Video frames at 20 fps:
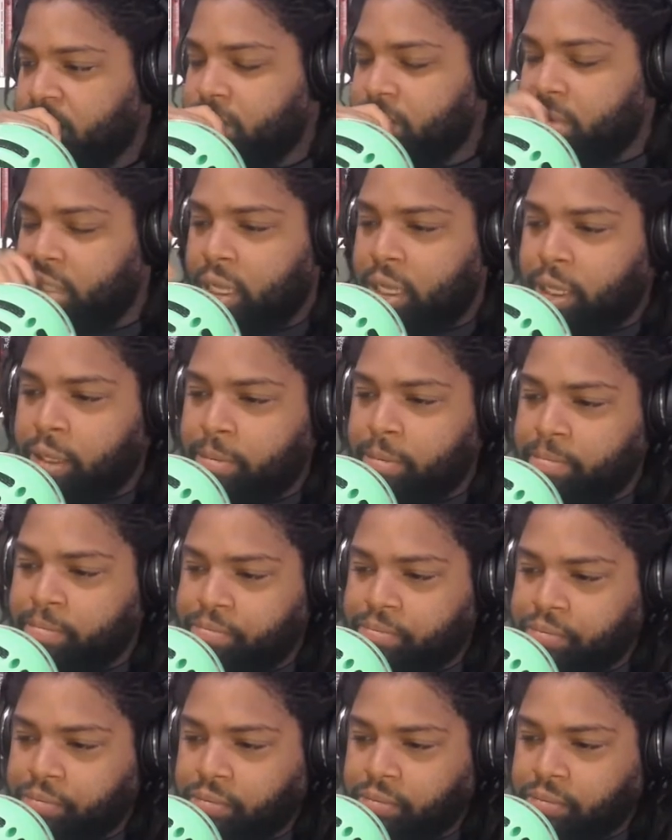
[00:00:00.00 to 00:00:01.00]

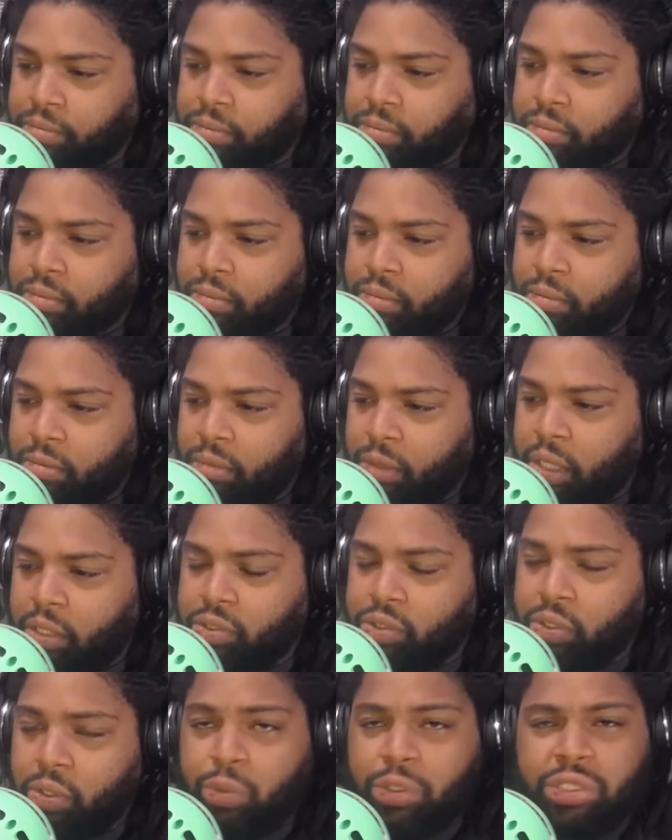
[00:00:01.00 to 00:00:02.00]
Um,
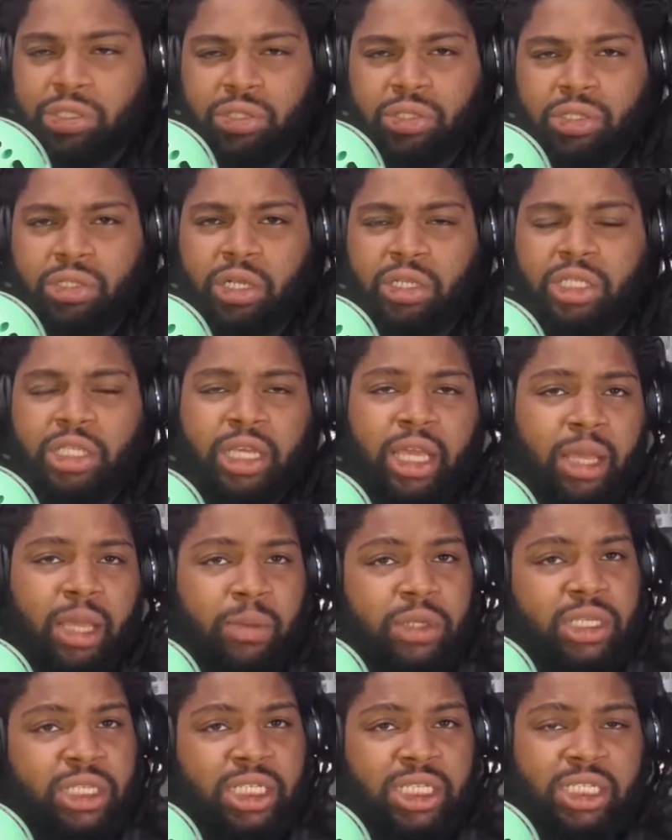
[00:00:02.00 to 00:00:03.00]
so a wizard starts the game
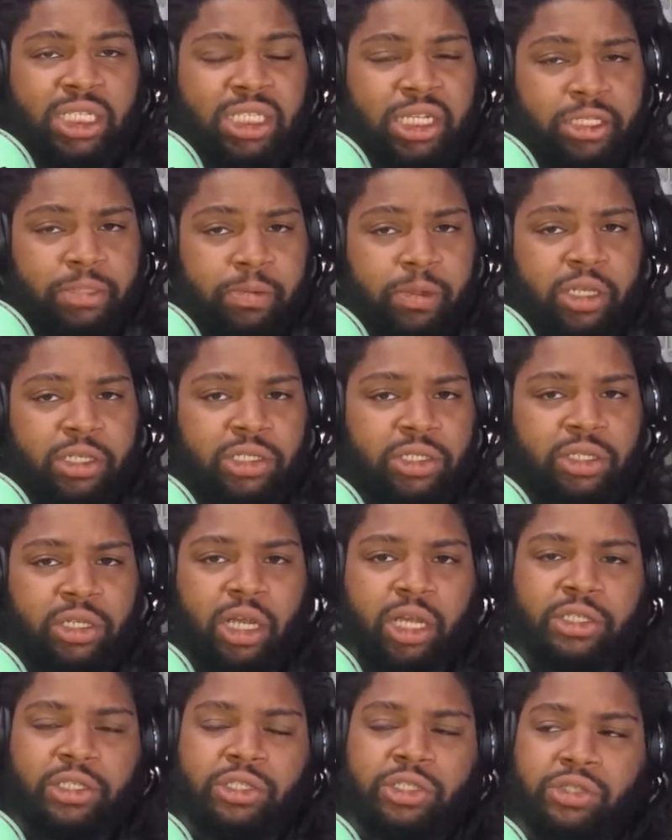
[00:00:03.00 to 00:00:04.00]
with a D6 plus their
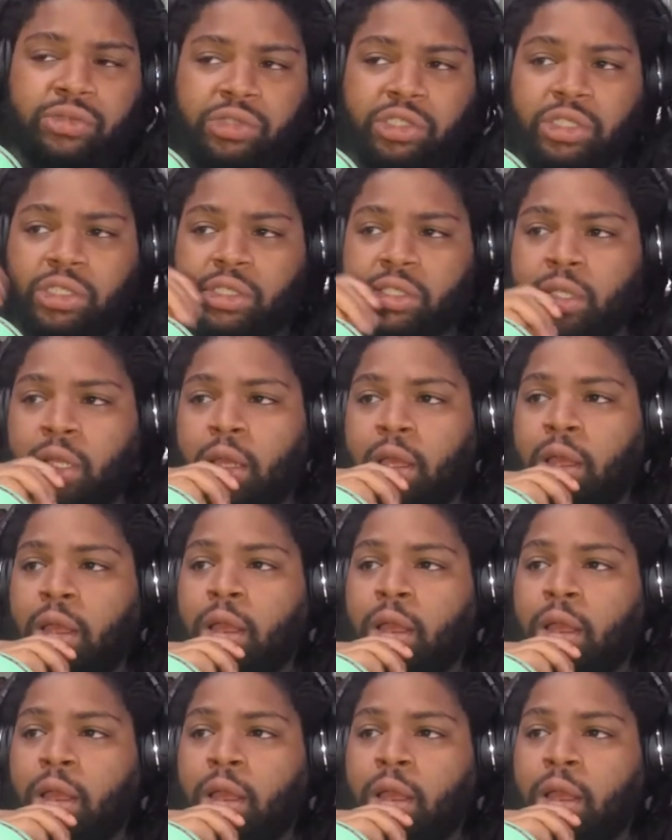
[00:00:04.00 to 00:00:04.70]
constitution,